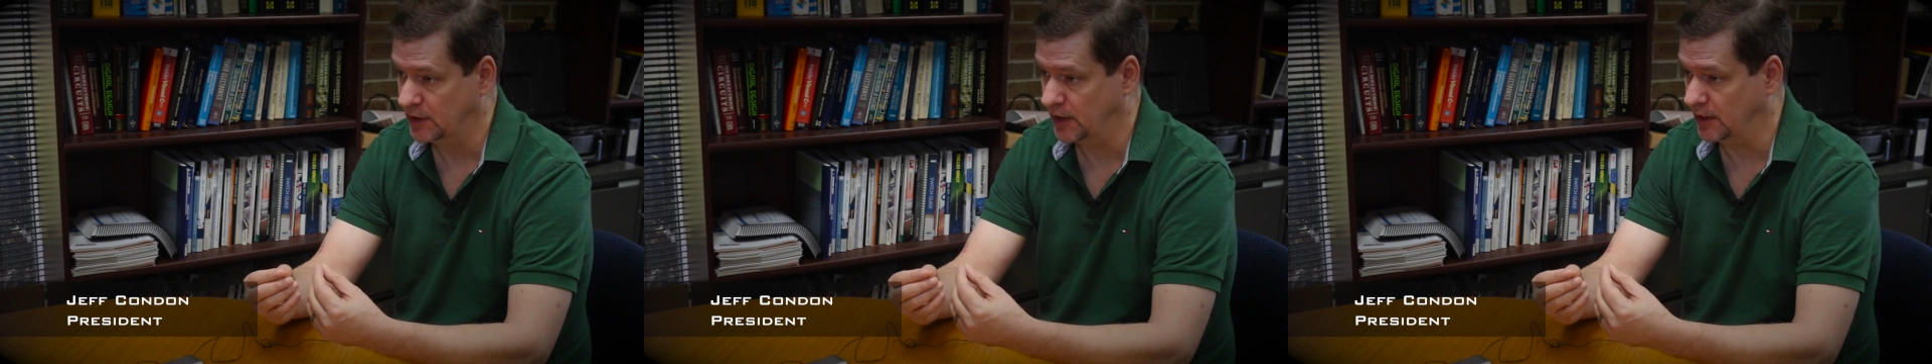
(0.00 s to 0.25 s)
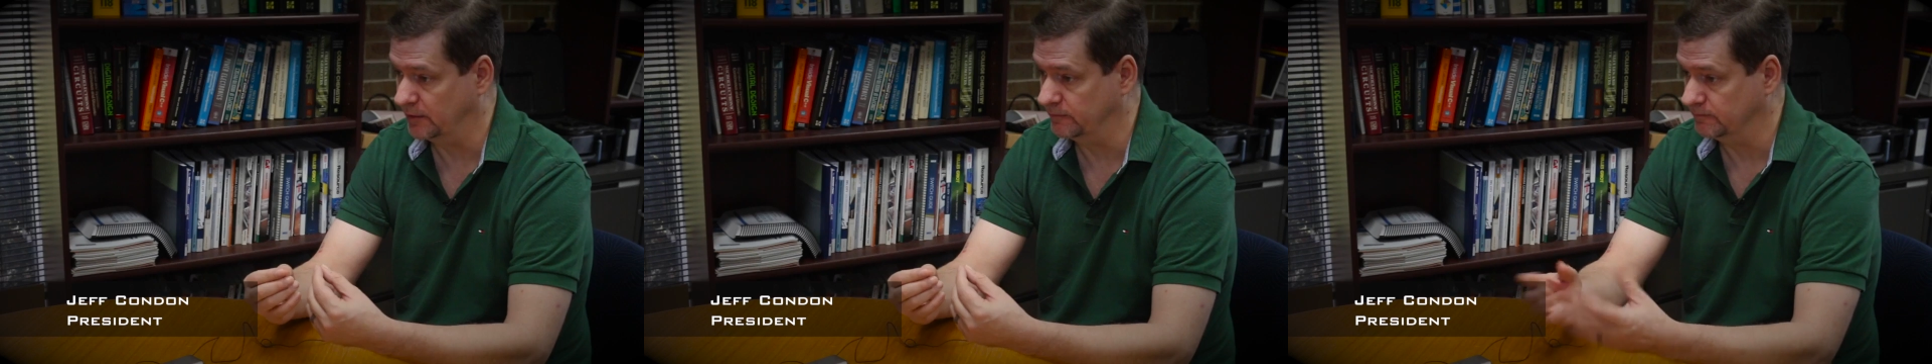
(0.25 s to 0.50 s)

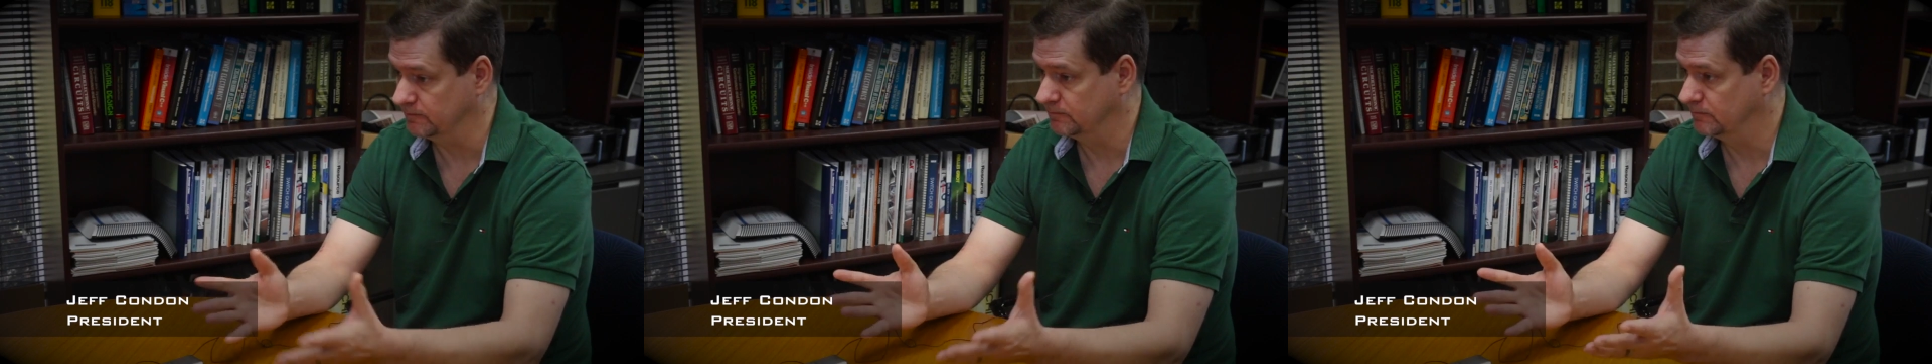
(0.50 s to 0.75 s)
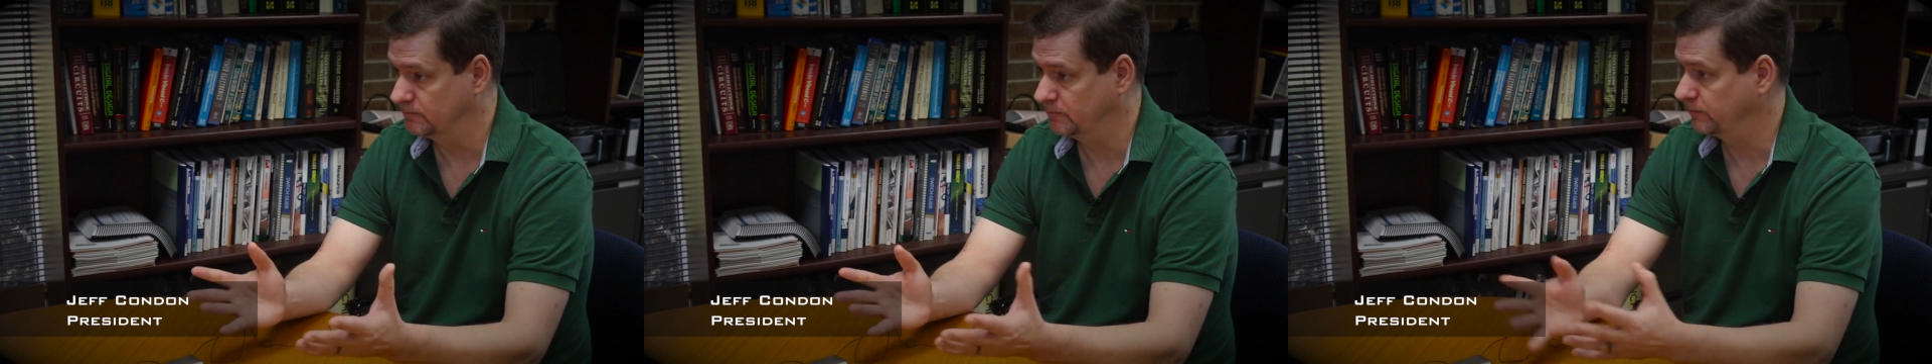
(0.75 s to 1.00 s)

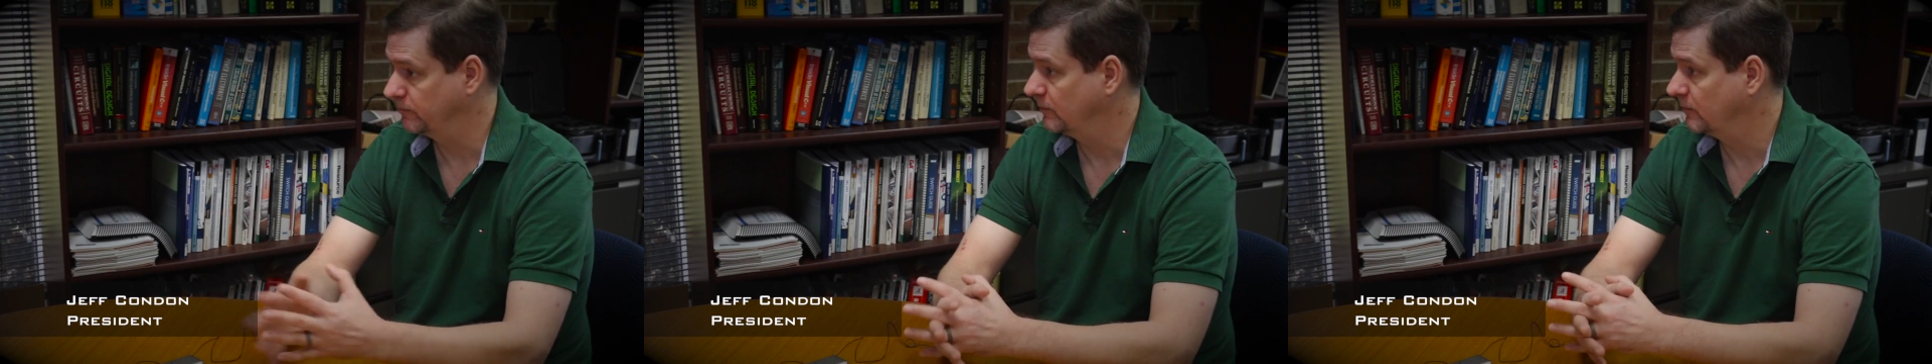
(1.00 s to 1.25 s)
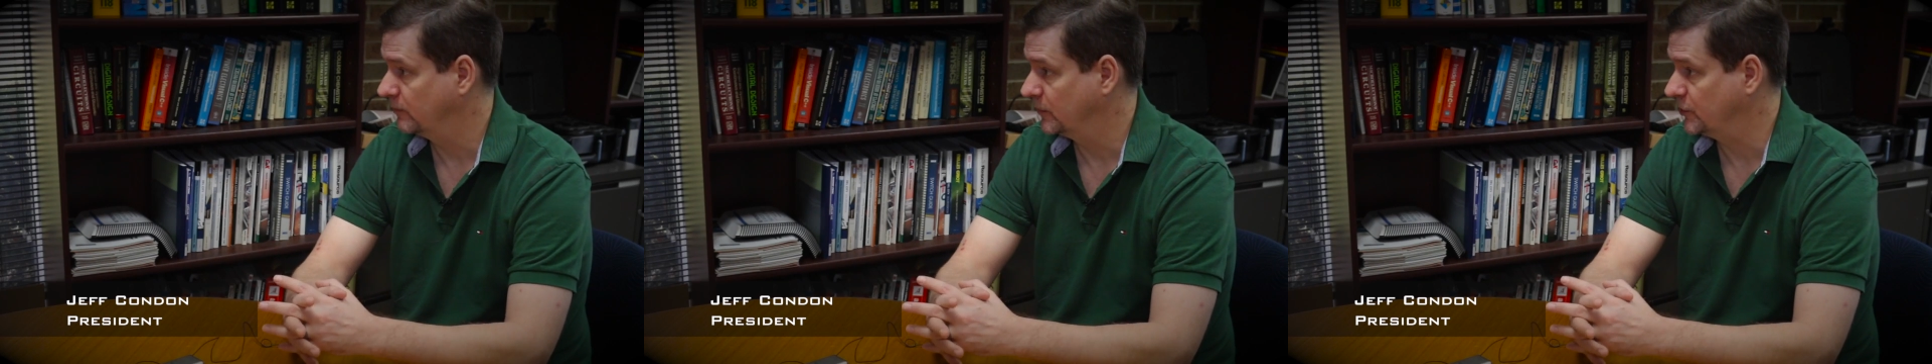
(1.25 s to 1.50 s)

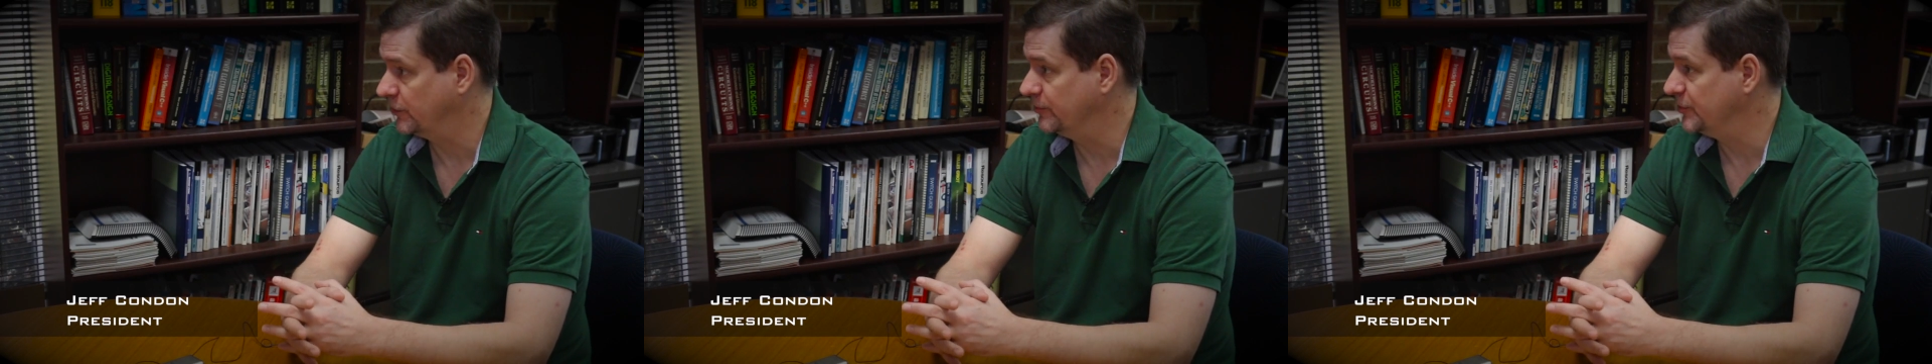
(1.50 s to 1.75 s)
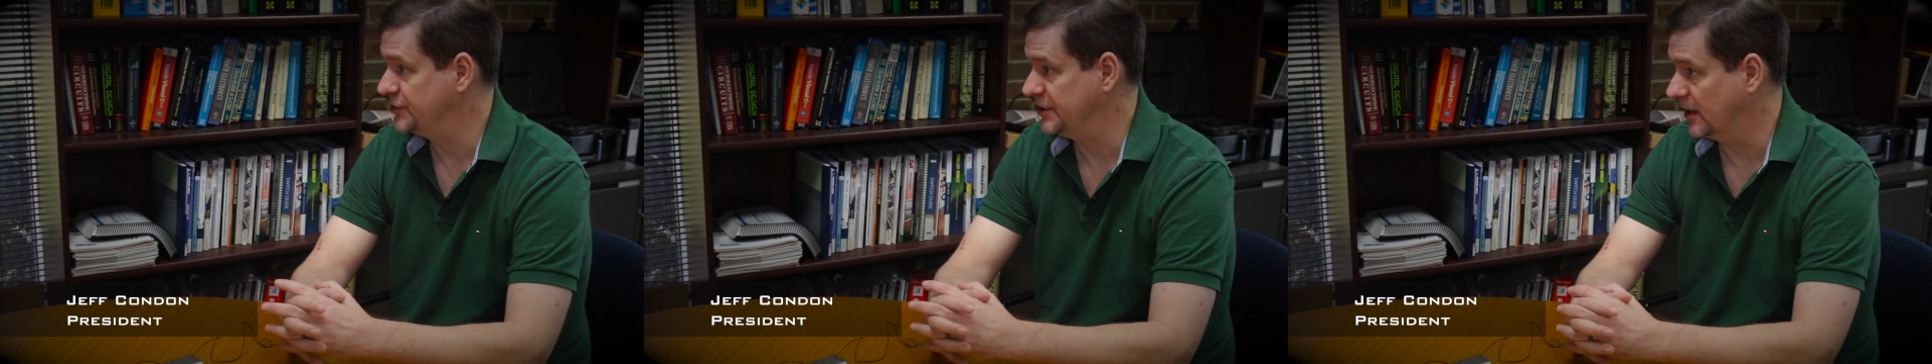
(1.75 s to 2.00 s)
turn the
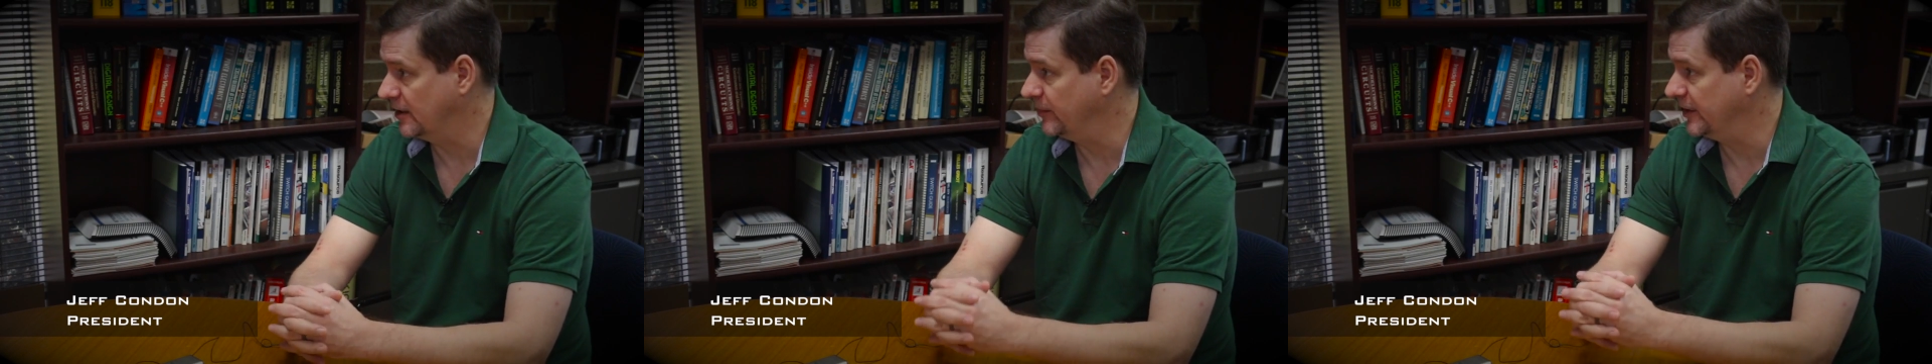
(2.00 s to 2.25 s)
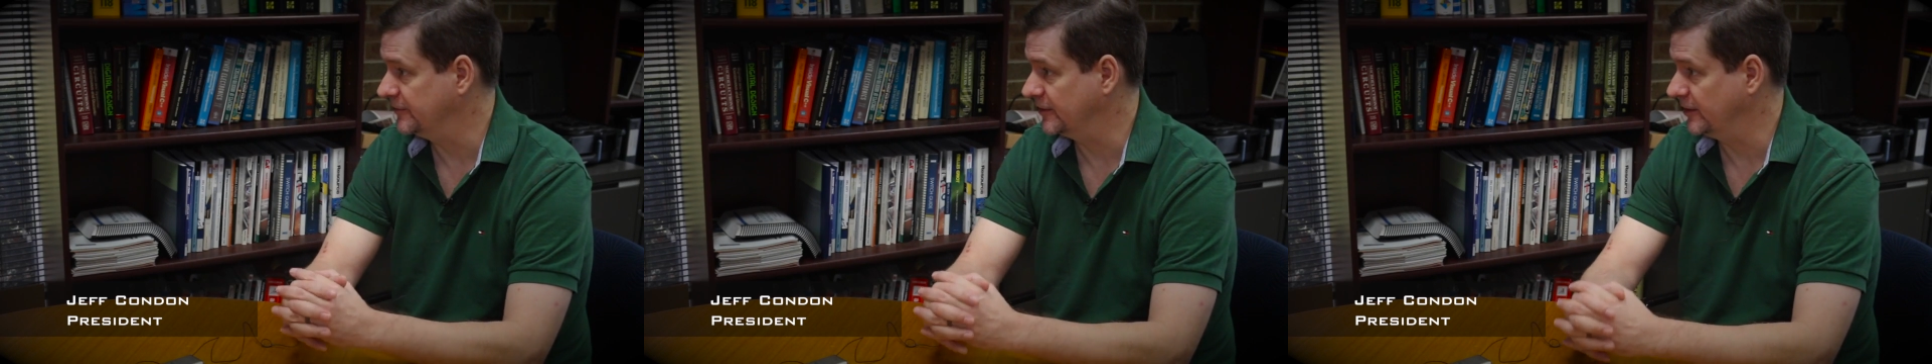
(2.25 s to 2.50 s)
machine on
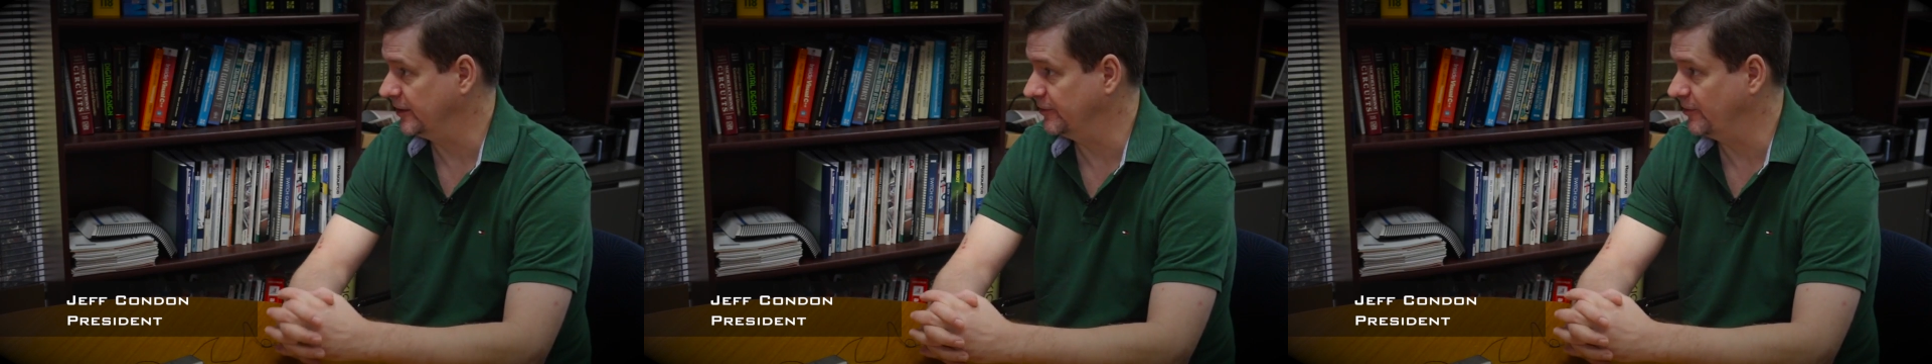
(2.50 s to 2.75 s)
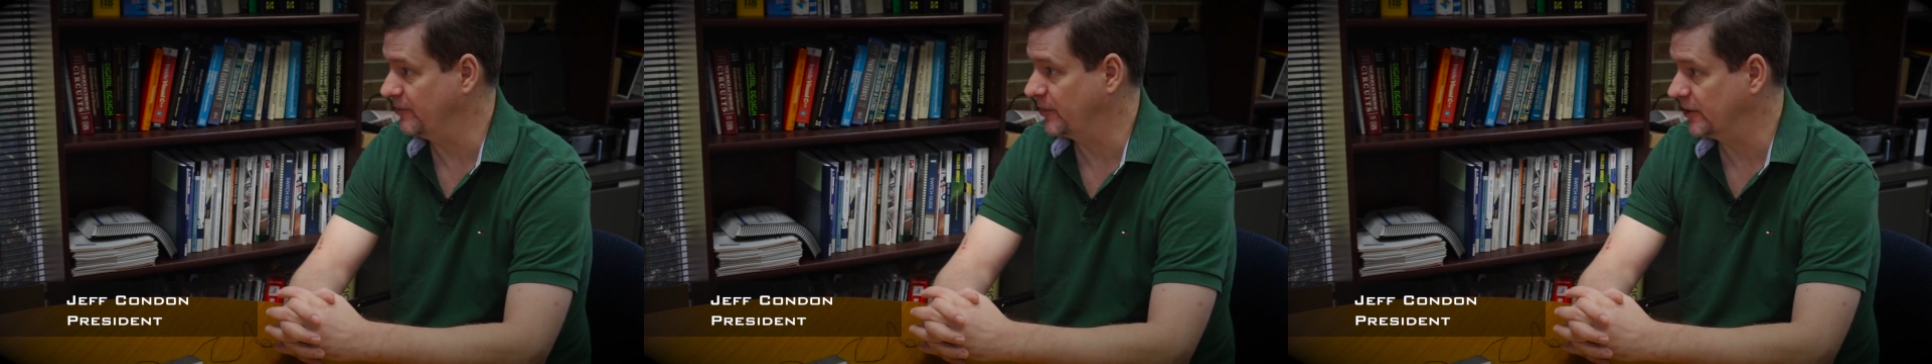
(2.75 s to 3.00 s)
basically
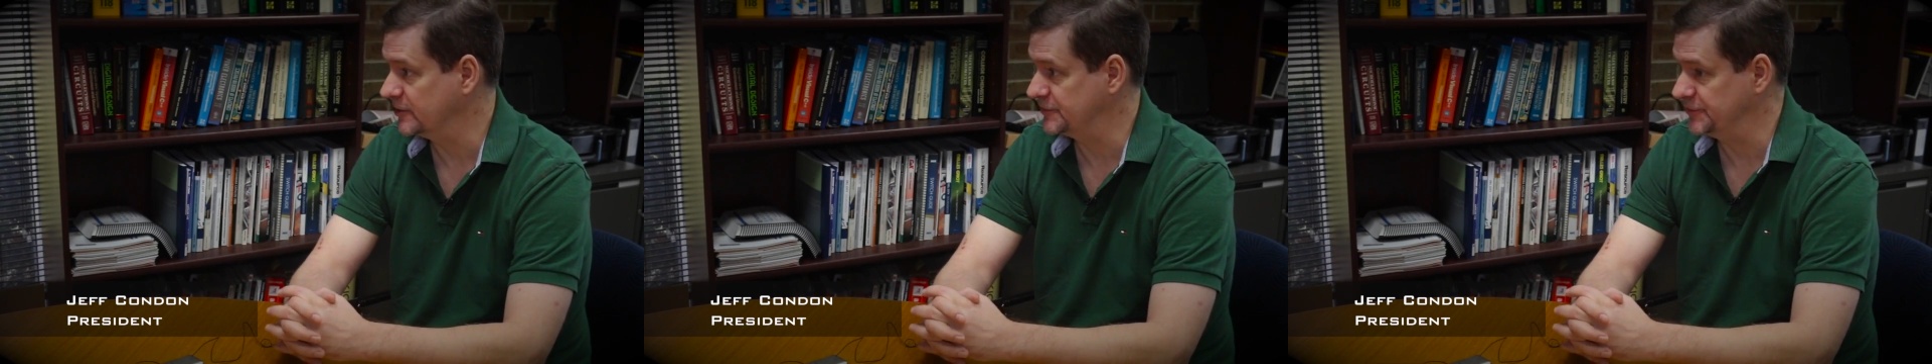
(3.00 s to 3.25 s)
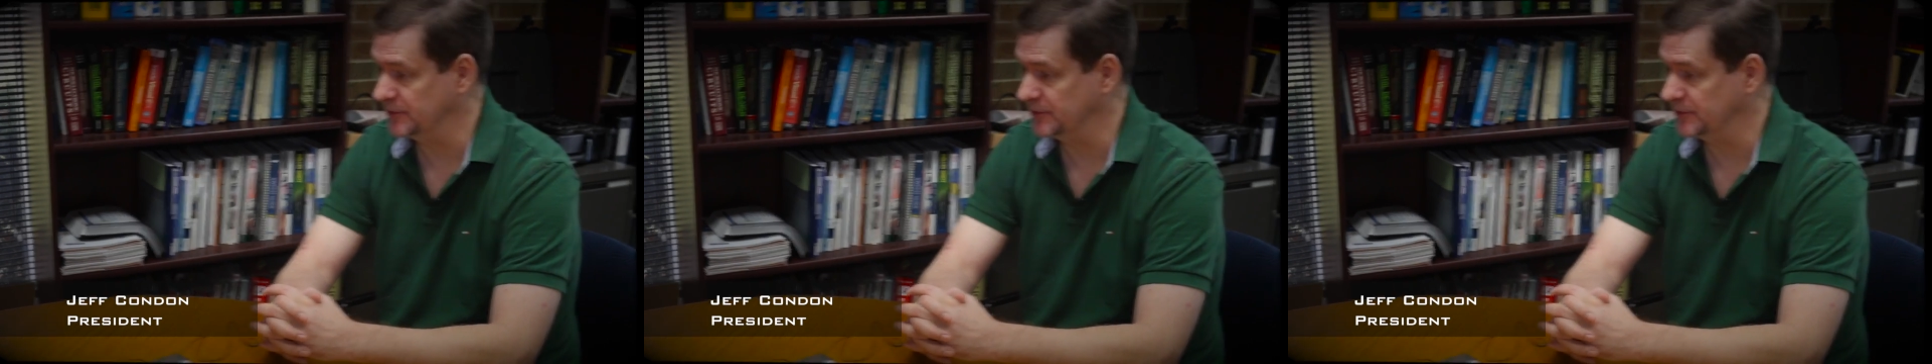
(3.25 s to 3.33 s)
and run parts